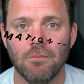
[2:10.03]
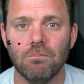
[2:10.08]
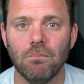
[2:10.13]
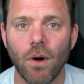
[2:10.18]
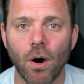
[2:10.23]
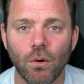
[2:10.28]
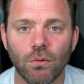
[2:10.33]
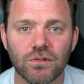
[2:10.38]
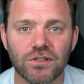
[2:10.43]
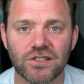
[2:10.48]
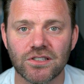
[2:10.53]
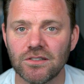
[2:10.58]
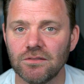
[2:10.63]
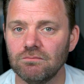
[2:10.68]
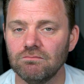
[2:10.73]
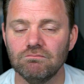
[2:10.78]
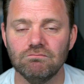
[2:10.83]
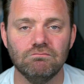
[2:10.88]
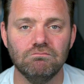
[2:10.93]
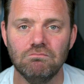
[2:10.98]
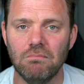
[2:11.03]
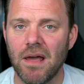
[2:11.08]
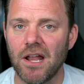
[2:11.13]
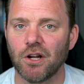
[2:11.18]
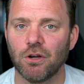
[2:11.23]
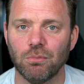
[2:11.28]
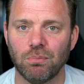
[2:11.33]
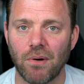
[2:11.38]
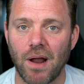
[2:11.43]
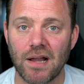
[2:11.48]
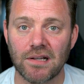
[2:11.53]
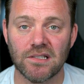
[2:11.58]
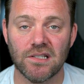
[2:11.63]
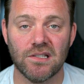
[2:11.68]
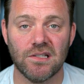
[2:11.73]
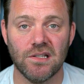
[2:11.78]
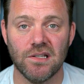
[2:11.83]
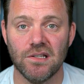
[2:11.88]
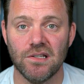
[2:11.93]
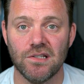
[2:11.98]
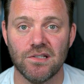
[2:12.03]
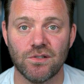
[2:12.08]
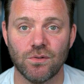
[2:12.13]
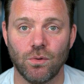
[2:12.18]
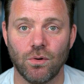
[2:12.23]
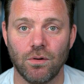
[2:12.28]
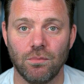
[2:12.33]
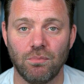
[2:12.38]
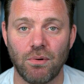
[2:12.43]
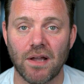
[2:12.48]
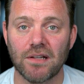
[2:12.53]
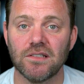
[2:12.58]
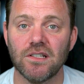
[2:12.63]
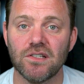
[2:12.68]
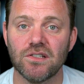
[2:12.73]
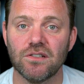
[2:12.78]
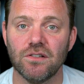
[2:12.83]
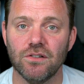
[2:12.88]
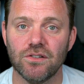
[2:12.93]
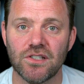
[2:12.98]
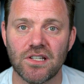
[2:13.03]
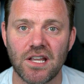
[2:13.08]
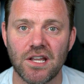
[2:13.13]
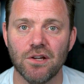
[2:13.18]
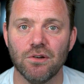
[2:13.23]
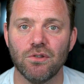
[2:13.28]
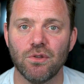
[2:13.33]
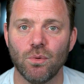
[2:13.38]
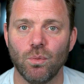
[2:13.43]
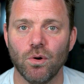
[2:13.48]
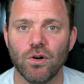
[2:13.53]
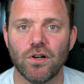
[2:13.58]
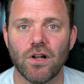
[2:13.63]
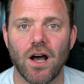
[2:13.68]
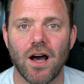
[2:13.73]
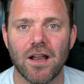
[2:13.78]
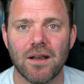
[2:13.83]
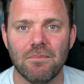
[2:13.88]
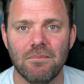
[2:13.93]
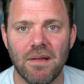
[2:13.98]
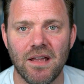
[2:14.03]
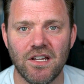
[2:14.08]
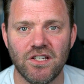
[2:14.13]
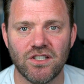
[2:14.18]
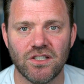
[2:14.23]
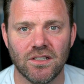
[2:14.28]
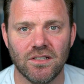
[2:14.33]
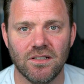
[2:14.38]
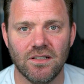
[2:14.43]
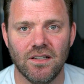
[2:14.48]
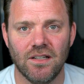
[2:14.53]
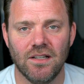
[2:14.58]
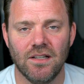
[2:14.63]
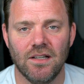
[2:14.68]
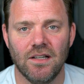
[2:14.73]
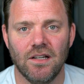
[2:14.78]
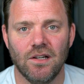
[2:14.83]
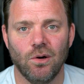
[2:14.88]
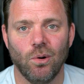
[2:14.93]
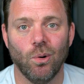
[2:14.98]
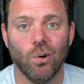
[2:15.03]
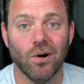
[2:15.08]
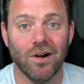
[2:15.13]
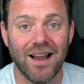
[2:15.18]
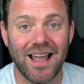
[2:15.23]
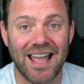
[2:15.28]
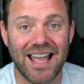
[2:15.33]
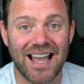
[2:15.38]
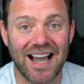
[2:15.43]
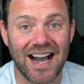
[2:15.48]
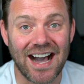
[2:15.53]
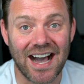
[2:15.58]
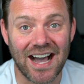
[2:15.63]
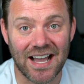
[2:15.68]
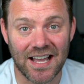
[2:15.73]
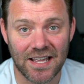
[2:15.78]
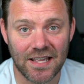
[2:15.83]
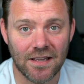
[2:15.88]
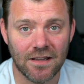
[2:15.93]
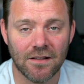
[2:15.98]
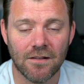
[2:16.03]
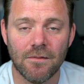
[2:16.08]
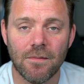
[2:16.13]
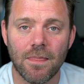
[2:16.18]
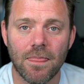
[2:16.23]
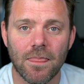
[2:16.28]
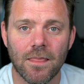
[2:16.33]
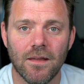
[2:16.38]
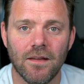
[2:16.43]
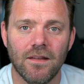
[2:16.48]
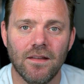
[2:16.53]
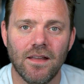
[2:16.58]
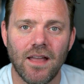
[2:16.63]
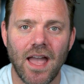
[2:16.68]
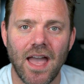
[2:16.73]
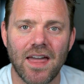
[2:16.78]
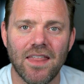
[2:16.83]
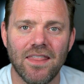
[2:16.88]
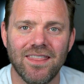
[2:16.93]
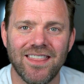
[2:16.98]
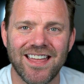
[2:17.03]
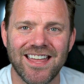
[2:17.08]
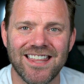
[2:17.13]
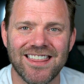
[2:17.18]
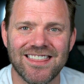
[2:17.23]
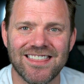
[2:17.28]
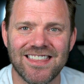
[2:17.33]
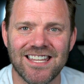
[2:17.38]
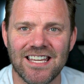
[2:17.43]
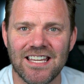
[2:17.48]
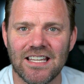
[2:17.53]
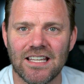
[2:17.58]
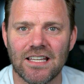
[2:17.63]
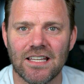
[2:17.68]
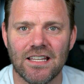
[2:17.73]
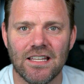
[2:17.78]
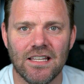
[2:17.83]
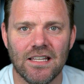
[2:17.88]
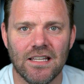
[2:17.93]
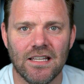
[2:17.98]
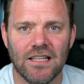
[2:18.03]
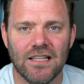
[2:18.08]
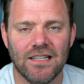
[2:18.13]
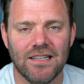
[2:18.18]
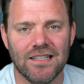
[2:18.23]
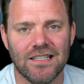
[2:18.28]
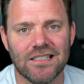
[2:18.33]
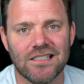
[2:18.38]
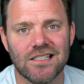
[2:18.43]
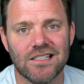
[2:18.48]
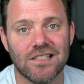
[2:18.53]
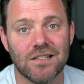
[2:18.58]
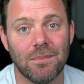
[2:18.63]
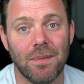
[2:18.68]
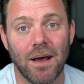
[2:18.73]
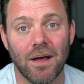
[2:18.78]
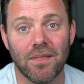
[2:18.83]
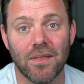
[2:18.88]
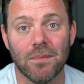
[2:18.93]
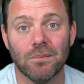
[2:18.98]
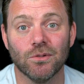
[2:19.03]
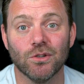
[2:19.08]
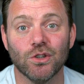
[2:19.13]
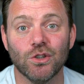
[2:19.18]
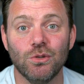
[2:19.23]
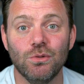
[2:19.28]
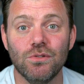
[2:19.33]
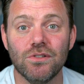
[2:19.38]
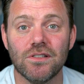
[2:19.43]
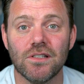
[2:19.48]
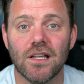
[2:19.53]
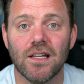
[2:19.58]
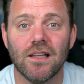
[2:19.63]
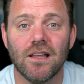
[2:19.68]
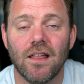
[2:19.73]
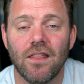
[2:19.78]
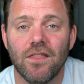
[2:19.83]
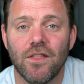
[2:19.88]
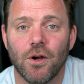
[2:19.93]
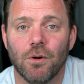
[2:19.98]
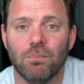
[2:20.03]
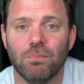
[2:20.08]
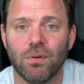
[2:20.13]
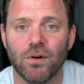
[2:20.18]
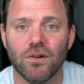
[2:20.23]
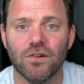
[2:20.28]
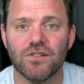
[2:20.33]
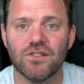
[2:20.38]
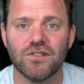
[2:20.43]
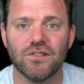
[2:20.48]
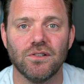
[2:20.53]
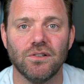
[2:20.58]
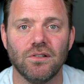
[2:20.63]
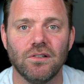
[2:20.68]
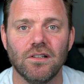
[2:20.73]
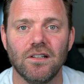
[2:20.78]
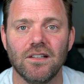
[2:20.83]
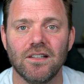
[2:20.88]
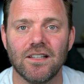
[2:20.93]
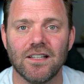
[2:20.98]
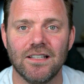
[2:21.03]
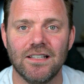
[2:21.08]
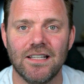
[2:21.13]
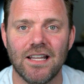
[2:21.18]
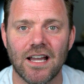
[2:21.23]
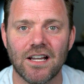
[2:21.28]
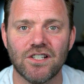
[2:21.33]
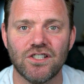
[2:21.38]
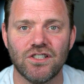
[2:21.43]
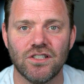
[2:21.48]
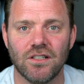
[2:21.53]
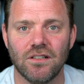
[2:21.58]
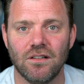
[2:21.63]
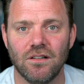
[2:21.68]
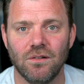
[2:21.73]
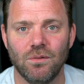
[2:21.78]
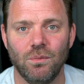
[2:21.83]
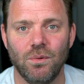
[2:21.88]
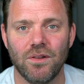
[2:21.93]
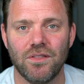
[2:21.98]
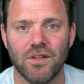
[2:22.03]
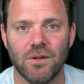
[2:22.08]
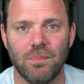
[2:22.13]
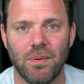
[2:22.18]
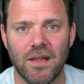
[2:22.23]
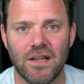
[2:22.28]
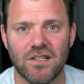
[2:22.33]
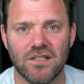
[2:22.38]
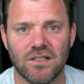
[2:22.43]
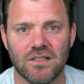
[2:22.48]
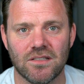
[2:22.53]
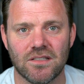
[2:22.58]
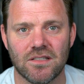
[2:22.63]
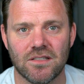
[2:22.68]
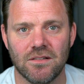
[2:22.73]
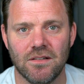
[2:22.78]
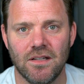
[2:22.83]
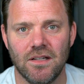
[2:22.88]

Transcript: Most medical practices or practitioners hear the word automation or AI, and they think this is about them losing their personal connection with their patients.